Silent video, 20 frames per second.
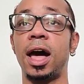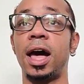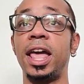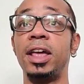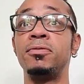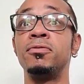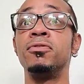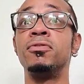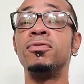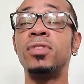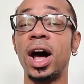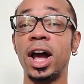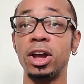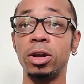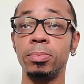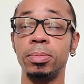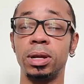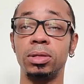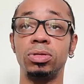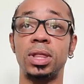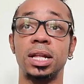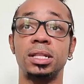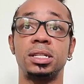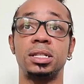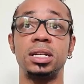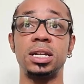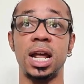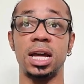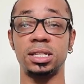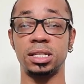environment that's
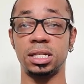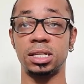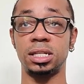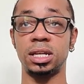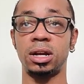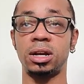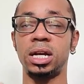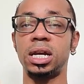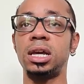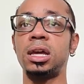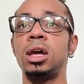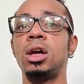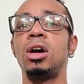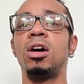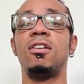necessary